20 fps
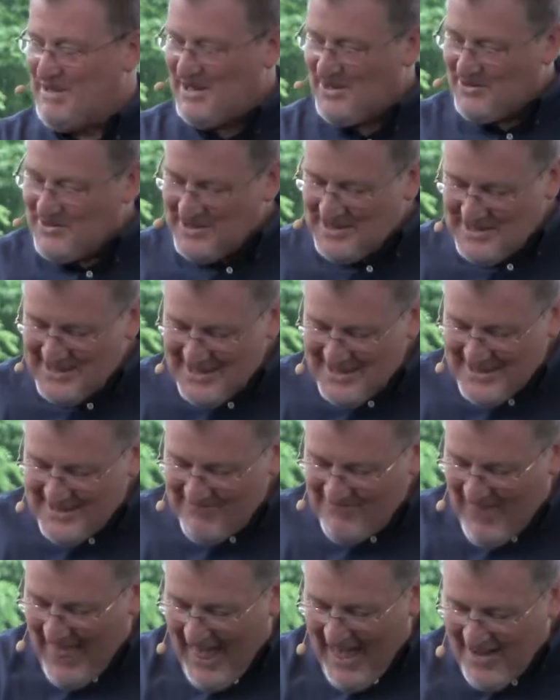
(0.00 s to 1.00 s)
But it was
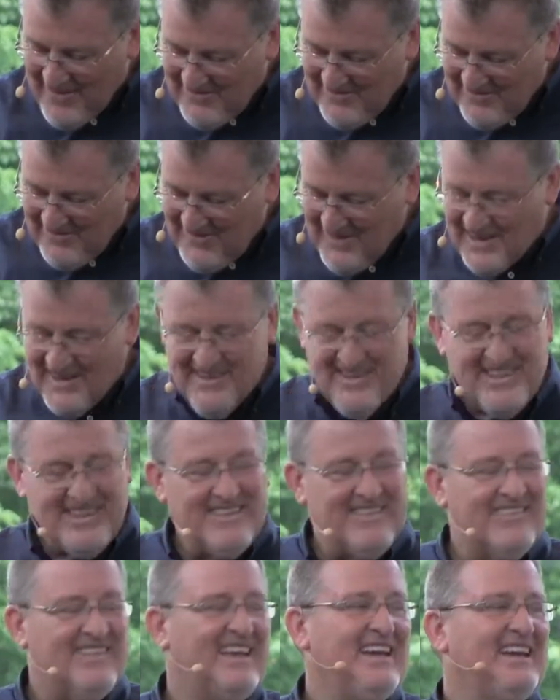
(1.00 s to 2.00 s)
that
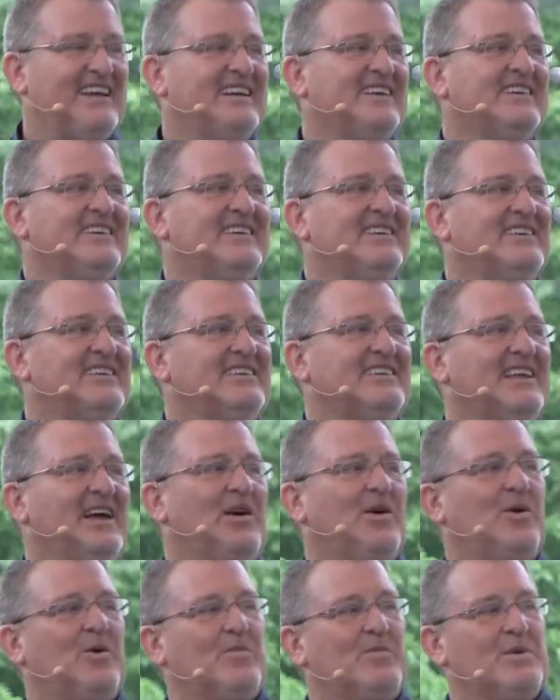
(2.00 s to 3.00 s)
very thing
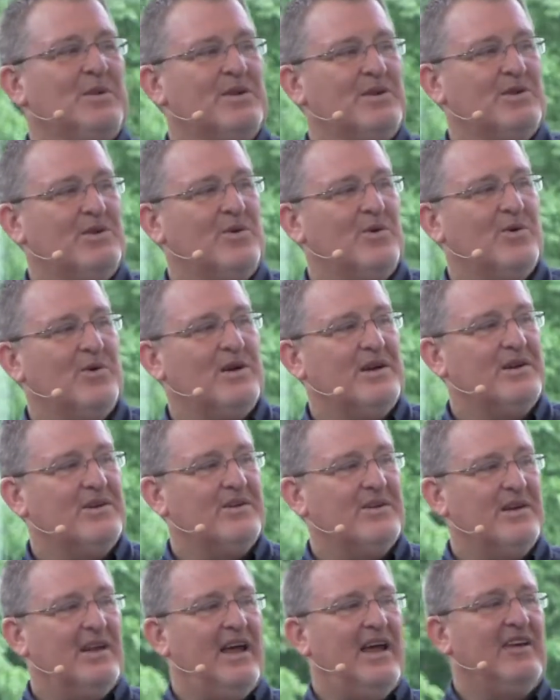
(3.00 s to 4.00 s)
that opened the door in
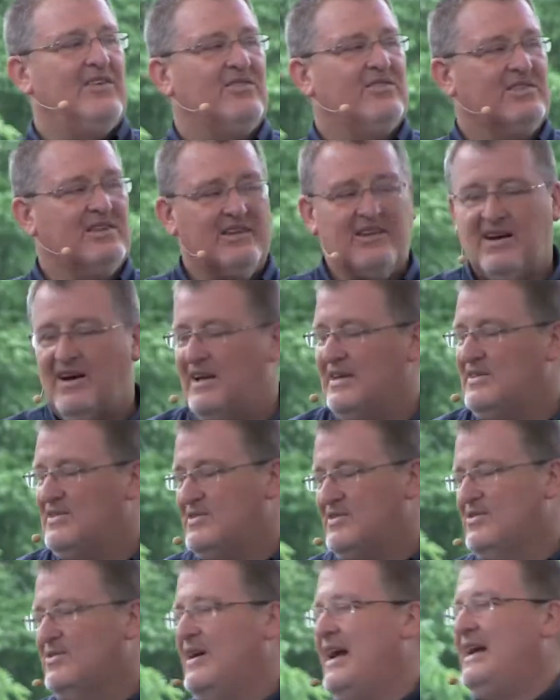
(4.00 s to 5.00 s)
her life to
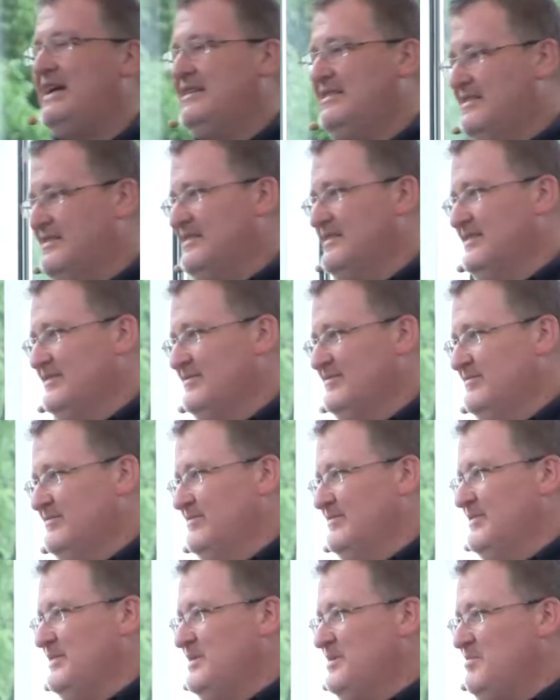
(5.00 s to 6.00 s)
God's grace.
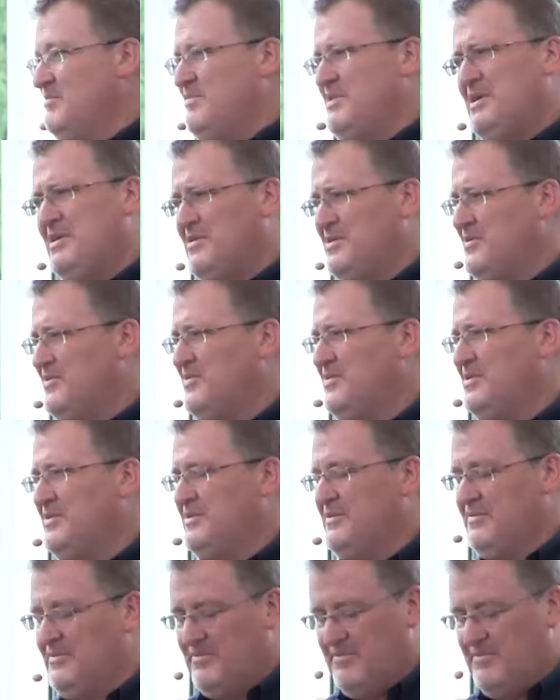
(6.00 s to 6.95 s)
Beautiful.